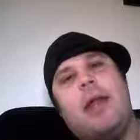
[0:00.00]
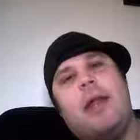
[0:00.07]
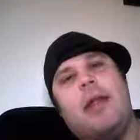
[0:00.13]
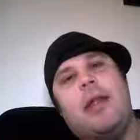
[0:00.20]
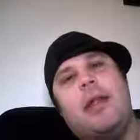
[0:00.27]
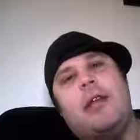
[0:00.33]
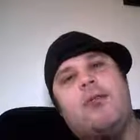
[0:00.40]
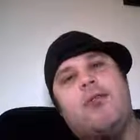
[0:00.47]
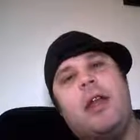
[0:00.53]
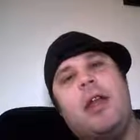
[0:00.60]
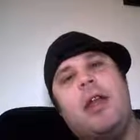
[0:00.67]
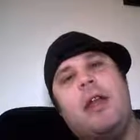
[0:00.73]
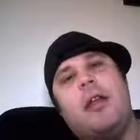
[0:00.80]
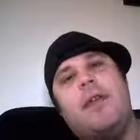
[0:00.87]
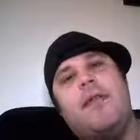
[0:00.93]
and it's
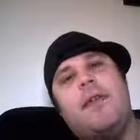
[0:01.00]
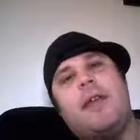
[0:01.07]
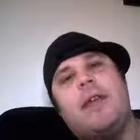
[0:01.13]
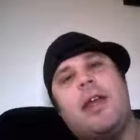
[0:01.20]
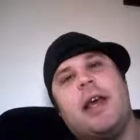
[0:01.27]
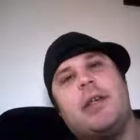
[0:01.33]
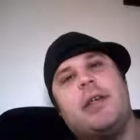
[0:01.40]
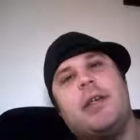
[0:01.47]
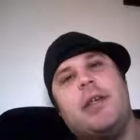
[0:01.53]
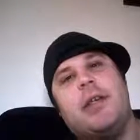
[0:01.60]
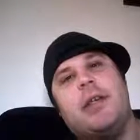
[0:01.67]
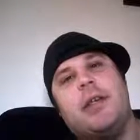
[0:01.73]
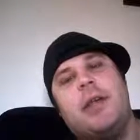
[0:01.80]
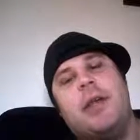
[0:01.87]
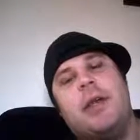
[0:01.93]
really good for
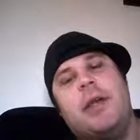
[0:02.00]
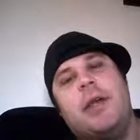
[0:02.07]
tactics.